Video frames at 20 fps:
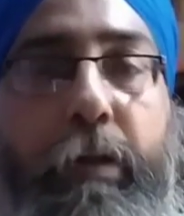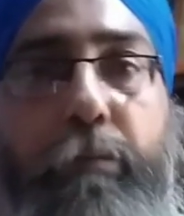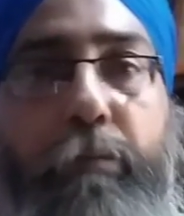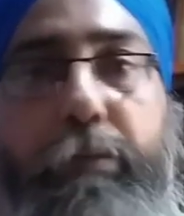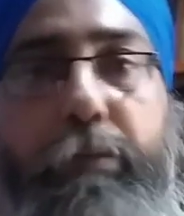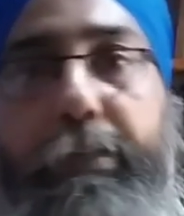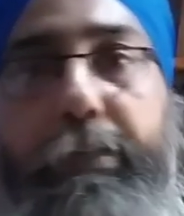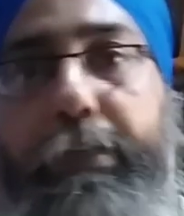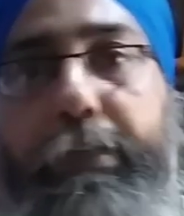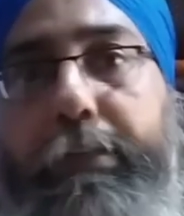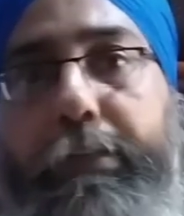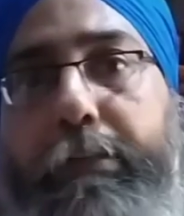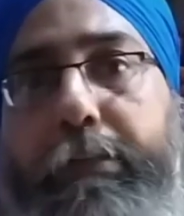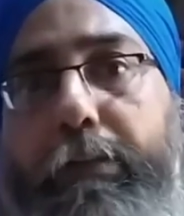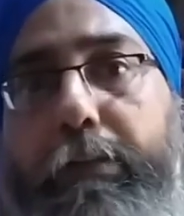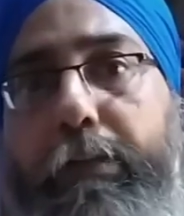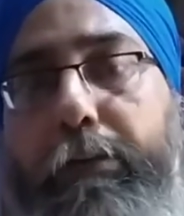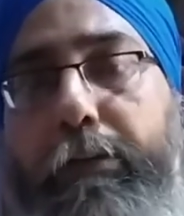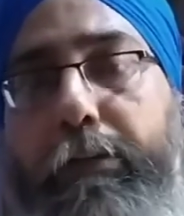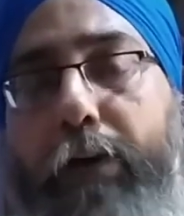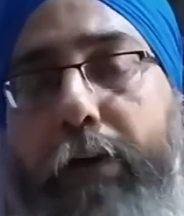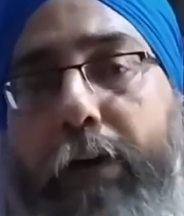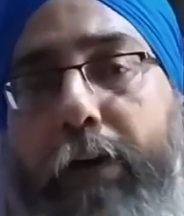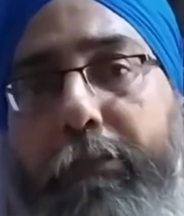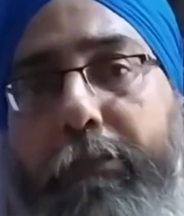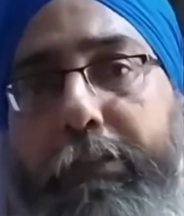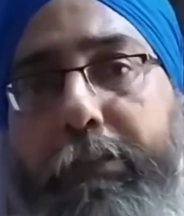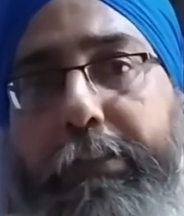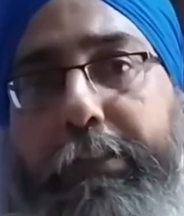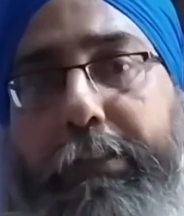But then
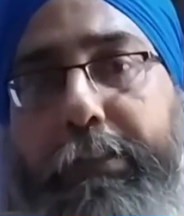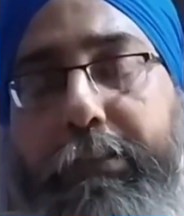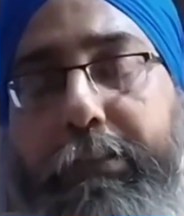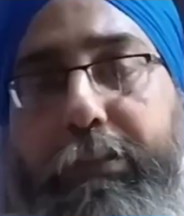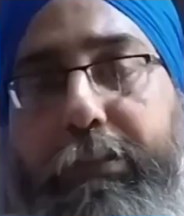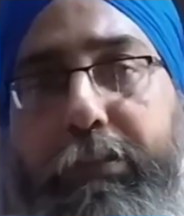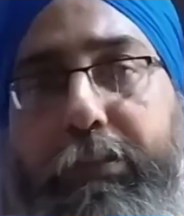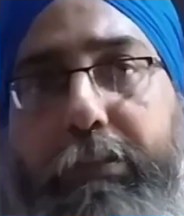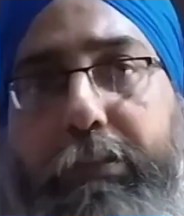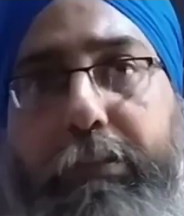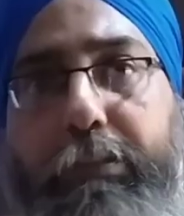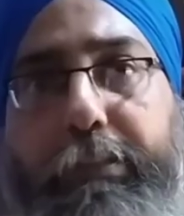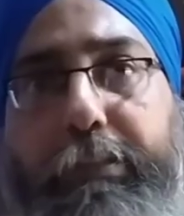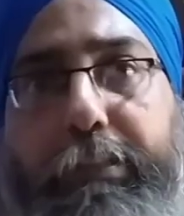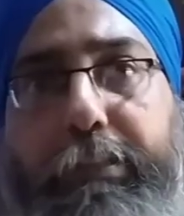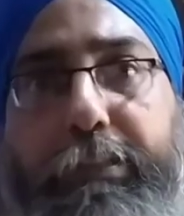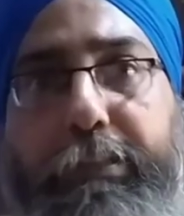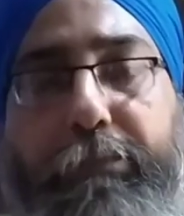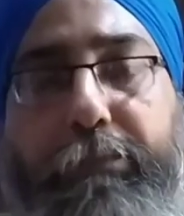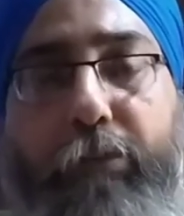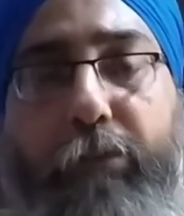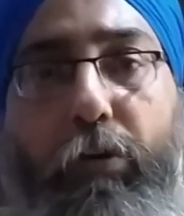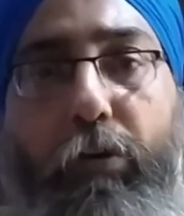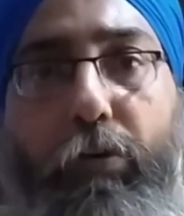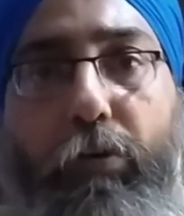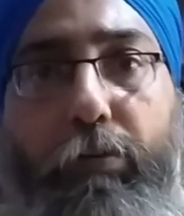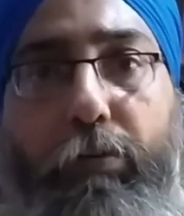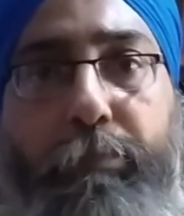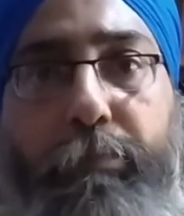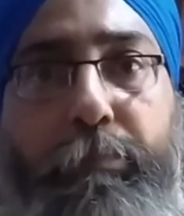after the annexation, the things have
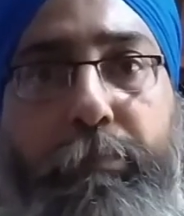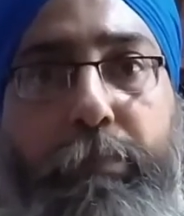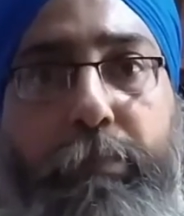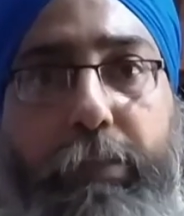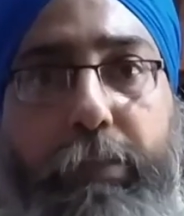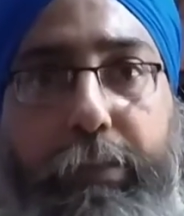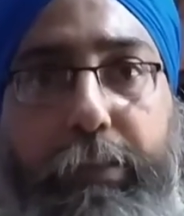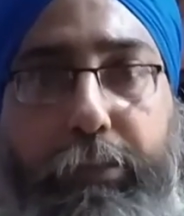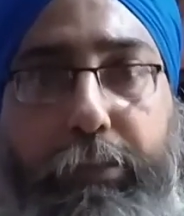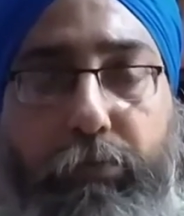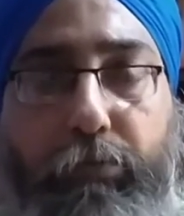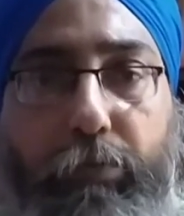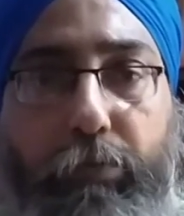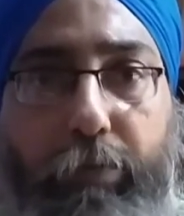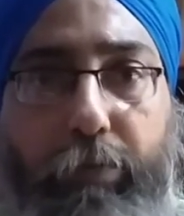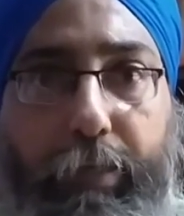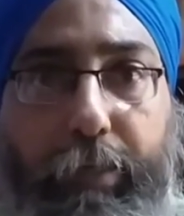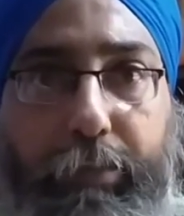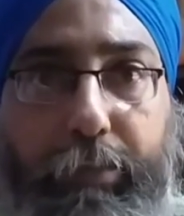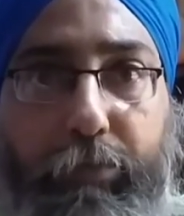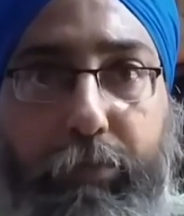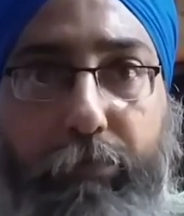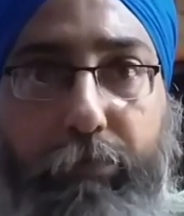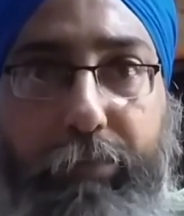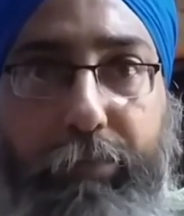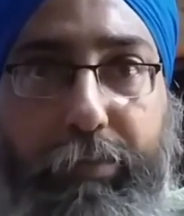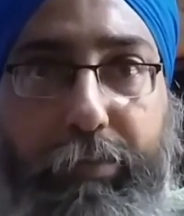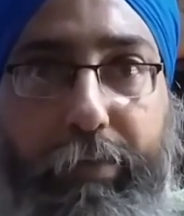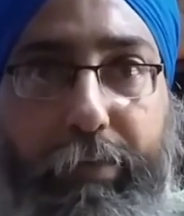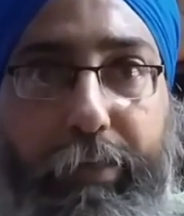gone into hands of
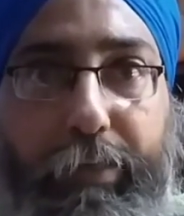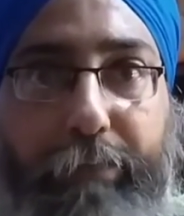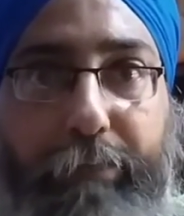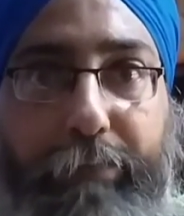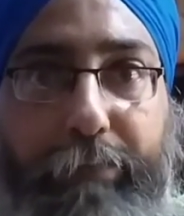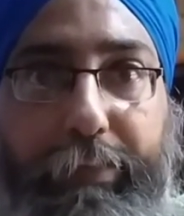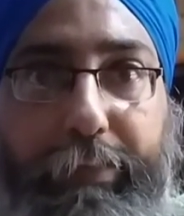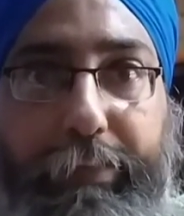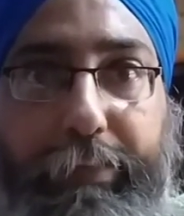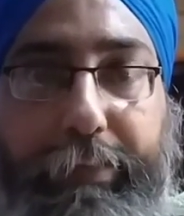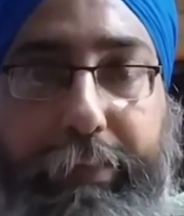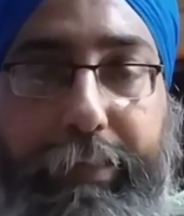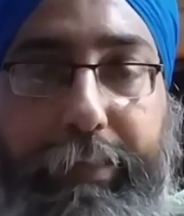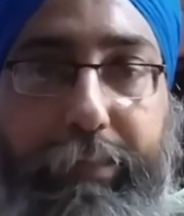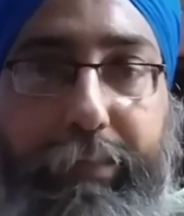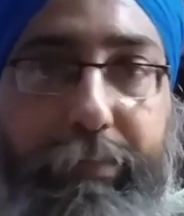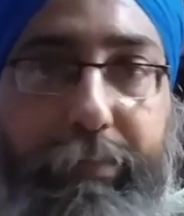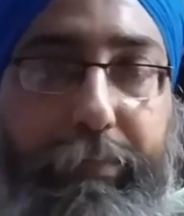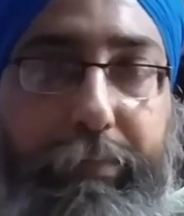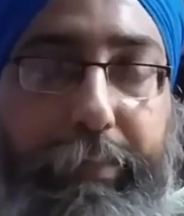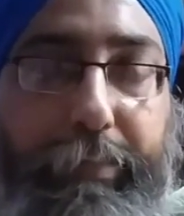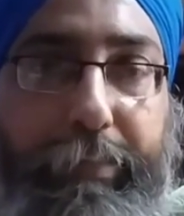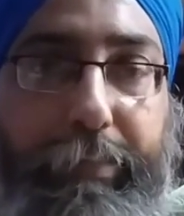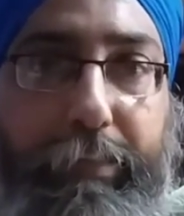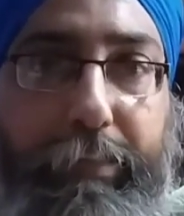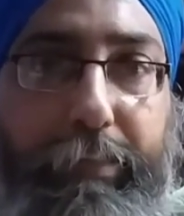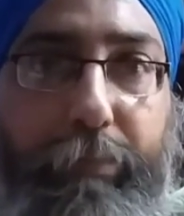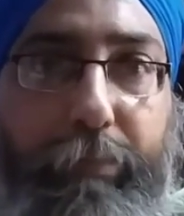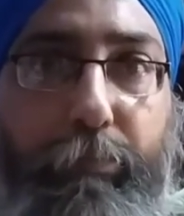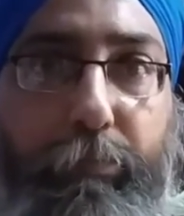Israel, where it has
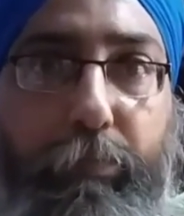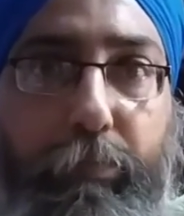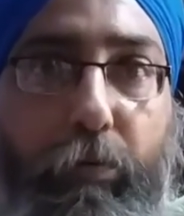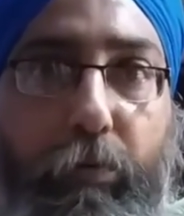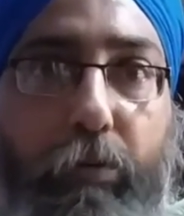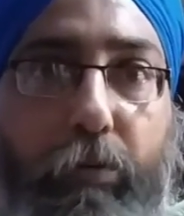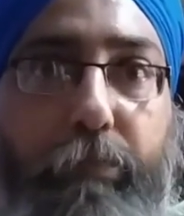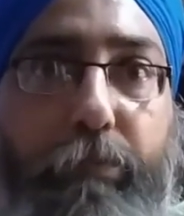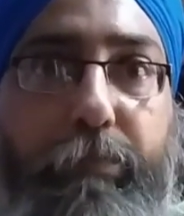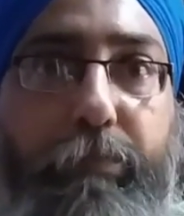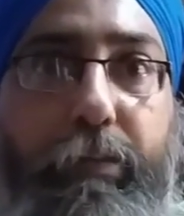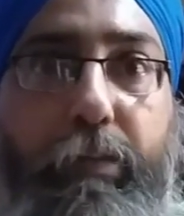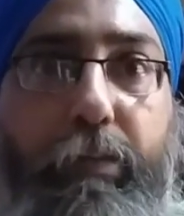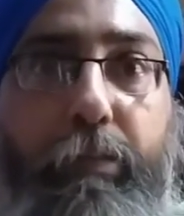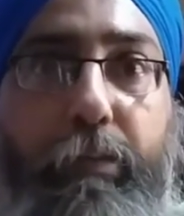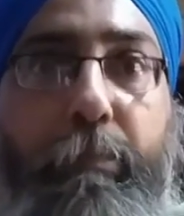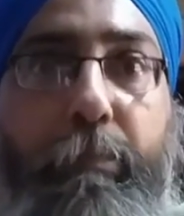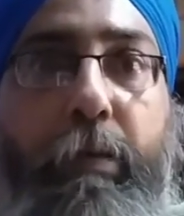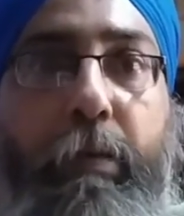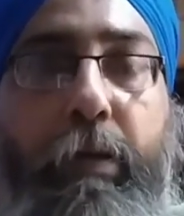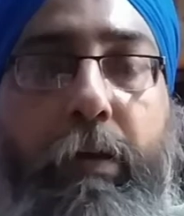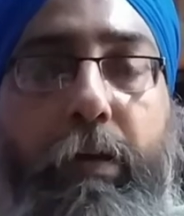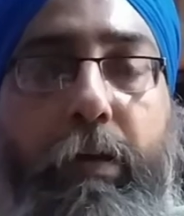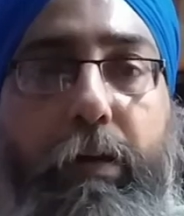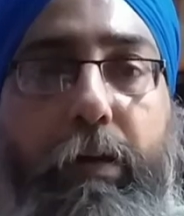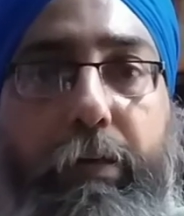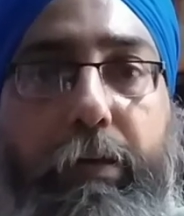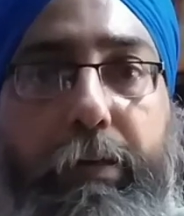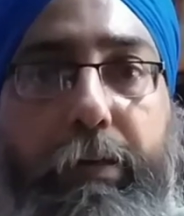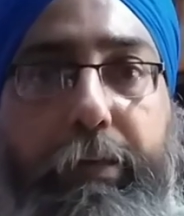taken up a lot of
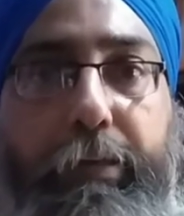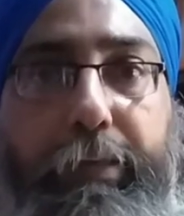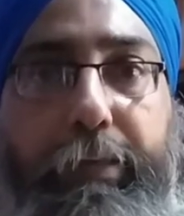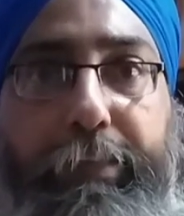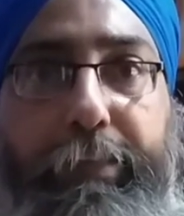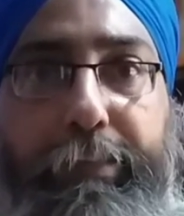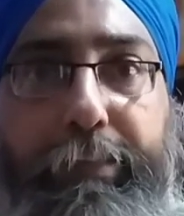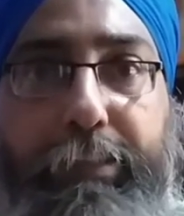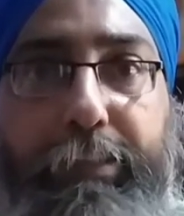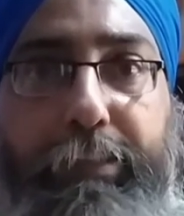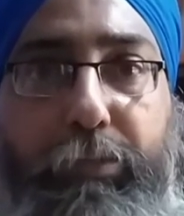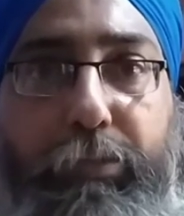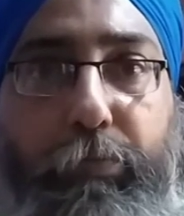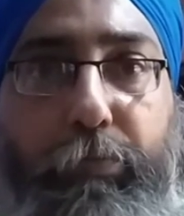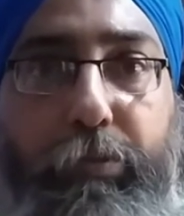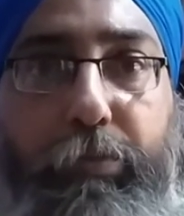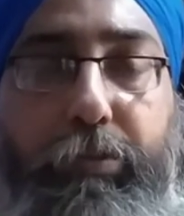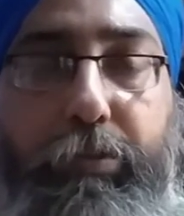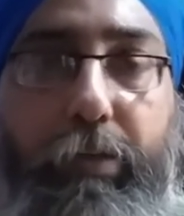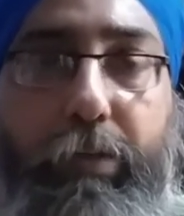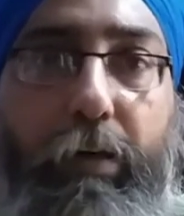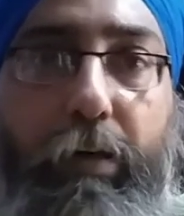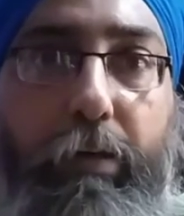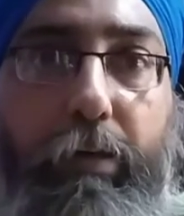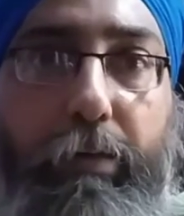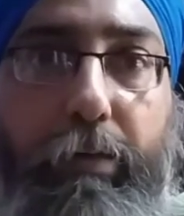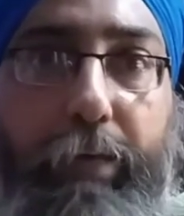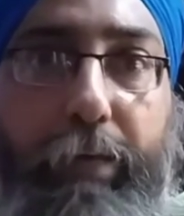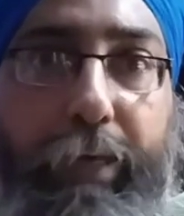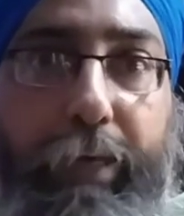areas which
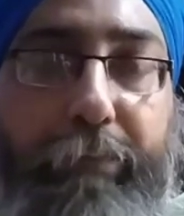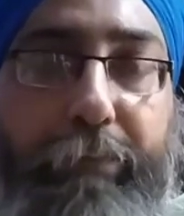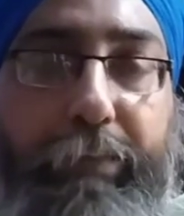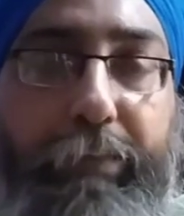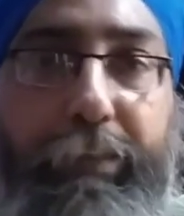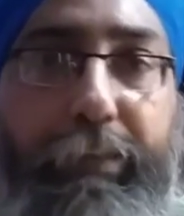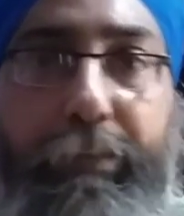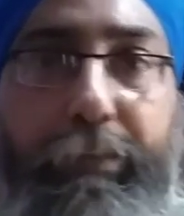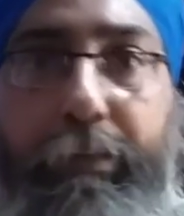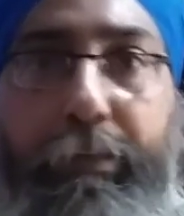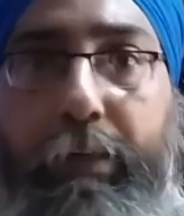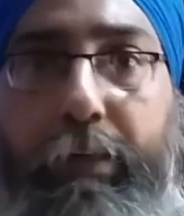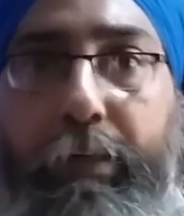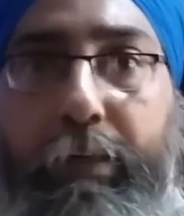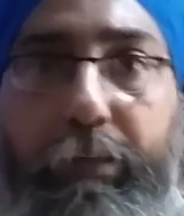are having,